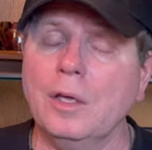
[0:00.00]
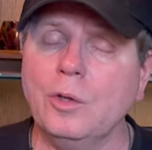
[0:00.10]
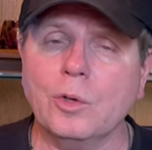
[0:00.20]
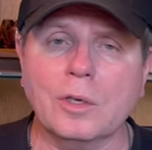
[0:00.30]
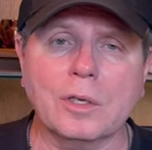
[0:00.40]

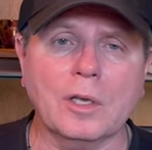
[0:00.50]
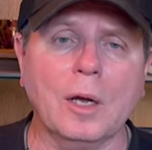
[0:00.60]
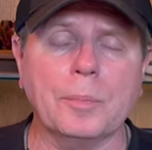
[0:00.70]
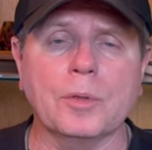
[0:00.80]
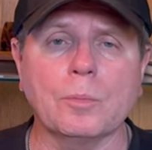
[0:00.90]
you can get
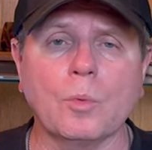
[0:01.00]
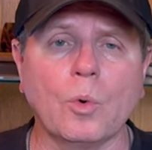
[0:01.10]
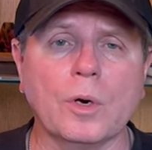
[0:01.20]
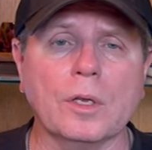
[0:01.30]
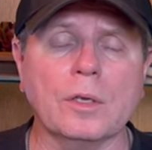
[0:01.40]
up in the
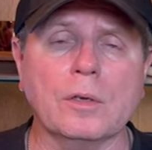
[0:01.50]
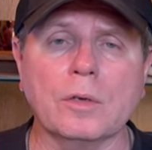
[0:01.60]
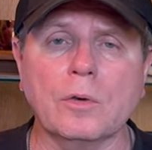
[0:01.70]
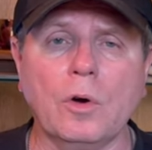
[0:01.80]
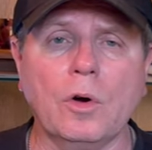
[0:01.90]
morning,
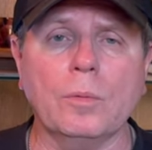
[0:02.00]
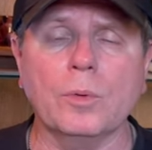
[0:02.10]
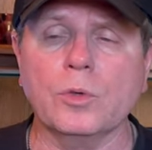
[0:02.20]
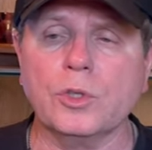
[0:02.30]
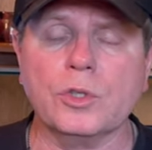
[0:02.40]
you can
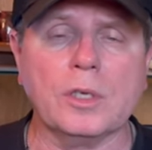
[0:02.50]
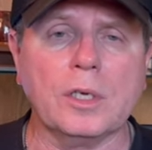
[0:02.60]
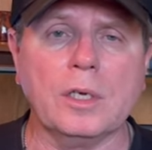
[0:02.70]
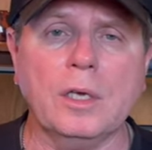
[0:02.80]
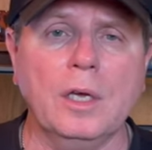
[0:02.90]
almost
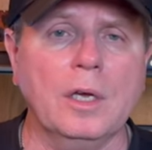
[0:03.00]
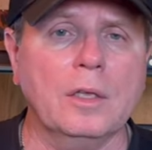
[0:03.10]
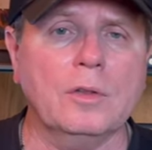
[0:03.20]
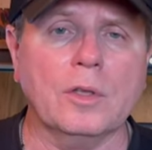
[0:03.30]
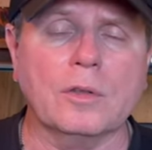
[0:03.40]
see
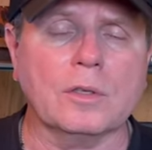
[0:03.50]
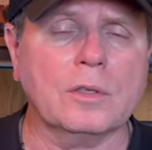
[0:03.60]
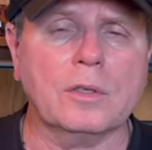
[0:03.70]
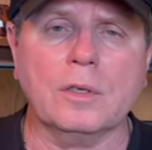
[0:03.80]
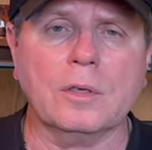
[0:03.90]
that
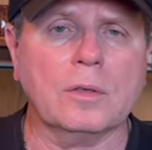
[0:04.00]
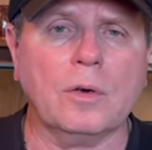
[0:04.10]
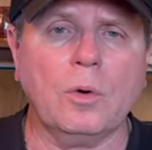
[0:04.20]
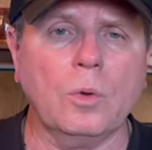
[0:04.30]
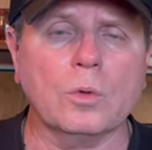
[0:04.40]
the
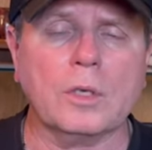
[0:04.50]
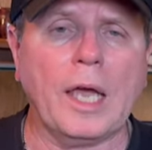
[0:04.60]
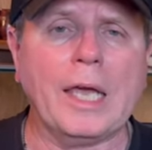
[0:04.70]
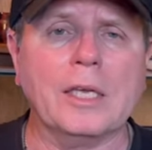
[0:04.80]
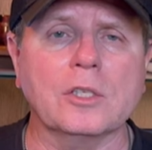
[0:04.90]
whole
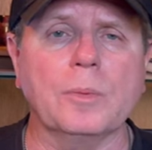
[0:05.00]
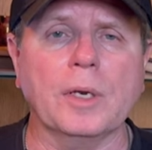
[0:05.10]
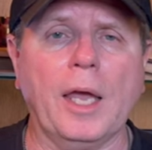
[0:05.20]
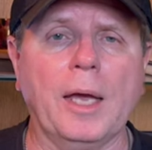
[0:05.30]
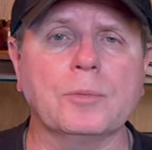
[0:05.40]
tank has
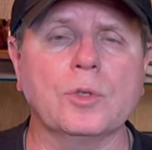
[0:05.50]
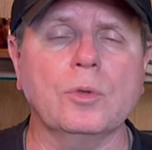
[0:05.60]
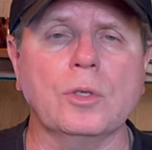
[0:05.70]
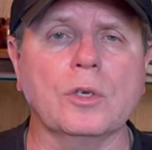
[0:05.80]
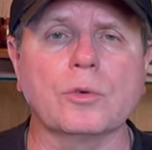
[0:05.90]
been
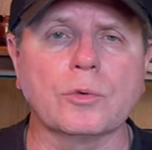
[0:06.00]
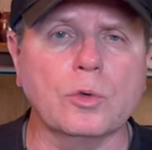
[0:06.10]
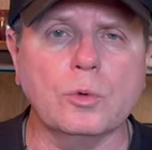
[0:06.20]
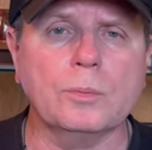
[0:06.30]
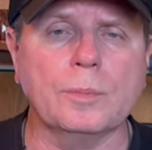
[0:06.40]
absolutely
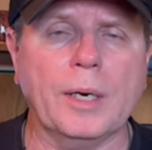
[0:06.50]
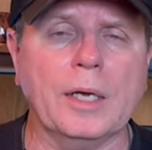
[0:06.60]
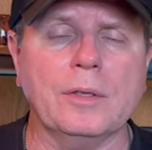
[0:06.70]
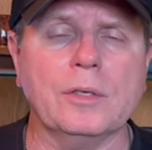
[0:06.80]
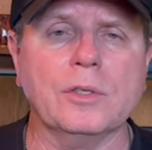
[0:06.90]
groomed by
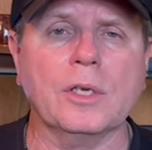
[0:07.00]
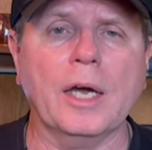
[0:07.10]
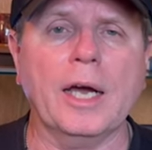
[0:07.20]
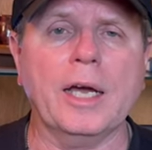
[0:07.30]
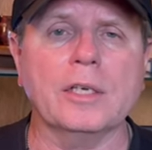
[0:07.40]
these
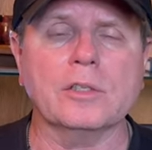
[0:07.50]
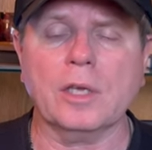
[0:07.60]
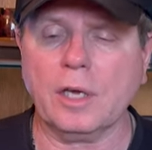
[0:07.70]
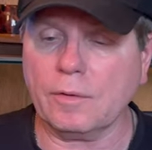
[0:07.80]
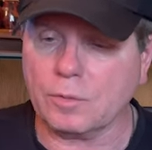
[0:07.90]
guys.
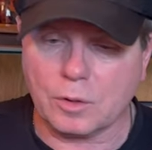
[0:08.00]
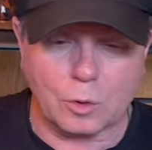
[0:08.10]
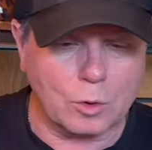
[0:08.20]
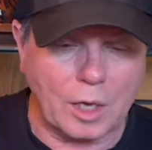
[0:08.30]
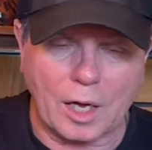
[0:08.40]
They have little
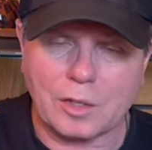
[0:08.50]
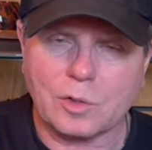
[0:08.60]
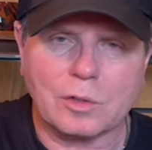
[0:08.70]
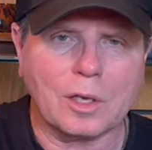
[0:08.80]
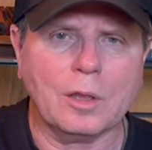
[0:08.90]
lines
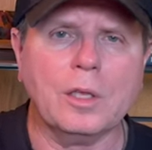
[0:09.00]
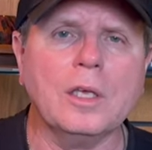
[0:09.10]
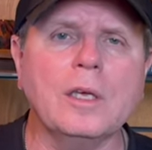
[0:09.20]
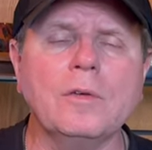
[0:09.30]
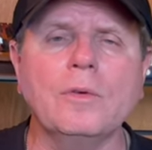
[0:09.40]
that they
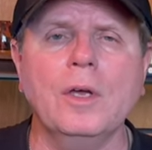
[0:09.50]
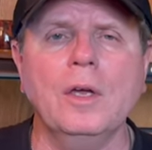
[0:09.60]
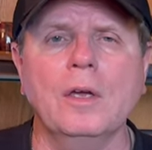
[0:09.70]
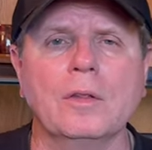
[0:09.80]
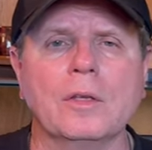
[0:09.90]
leave
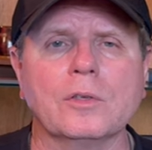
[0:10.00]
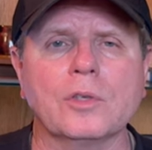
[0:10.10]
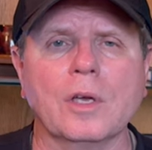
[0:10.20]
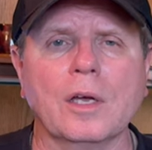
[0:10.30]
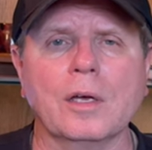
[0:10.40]

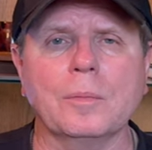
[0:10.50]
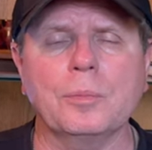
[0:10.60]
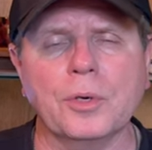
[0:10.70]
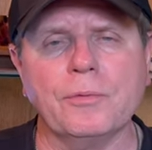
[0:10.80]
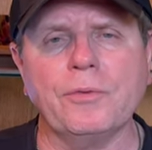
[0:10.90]
that's
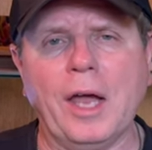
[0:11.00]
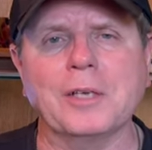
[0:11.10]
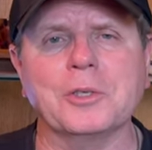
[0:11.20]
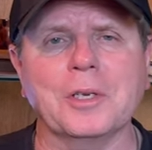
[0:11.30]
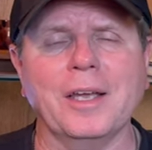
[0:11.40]
pretty
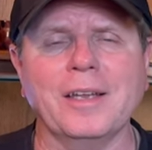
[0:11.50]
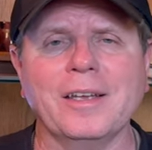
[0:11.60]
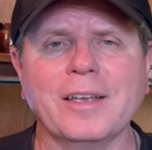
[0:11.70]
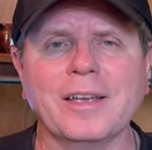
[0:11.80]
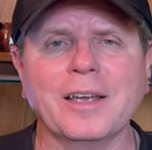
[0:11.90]

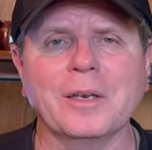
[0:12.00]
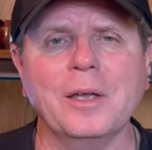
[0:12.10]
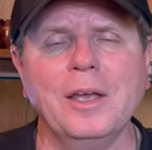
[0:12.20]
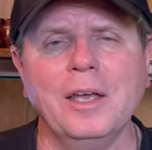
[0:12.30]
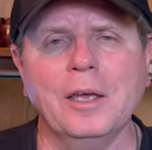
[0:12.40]
fascinating
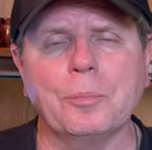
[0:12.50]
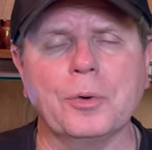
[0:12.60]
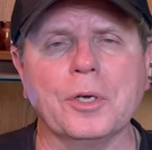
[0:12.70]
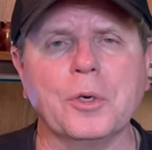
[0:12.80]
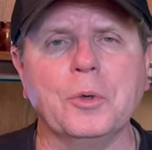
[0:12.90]
and
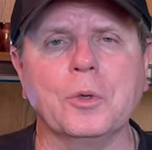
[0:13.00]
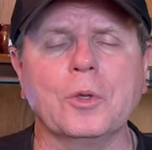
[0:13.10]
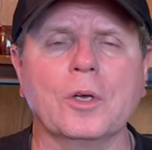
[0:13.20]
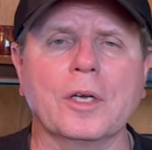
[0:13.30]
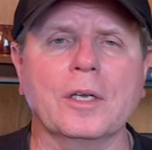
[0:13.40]
pretty cool
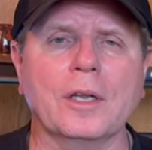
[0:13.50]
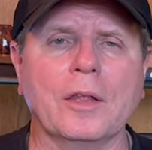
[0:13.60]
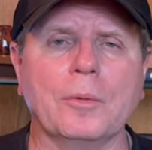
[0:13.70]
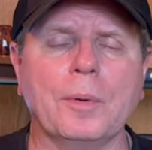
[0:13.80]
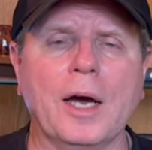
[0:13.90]
looking
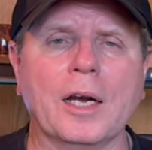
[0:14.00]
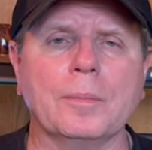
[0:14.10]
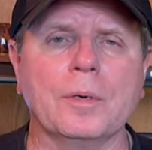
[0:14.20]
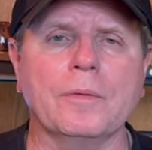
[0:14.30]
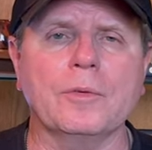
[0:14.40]
on the
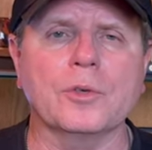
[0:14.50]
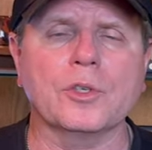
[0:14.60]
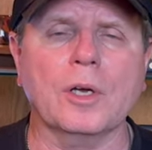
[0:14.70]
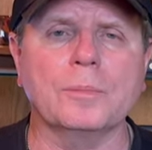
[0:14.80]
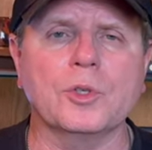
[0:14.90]
bottom of your
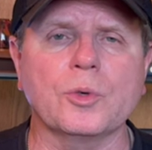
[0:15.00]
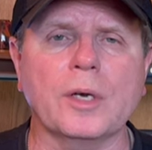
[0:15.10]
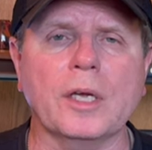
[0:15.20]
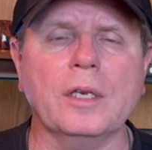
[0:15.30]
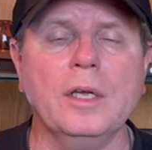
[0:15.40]

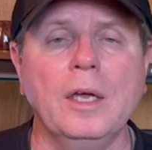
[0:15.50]
substrate.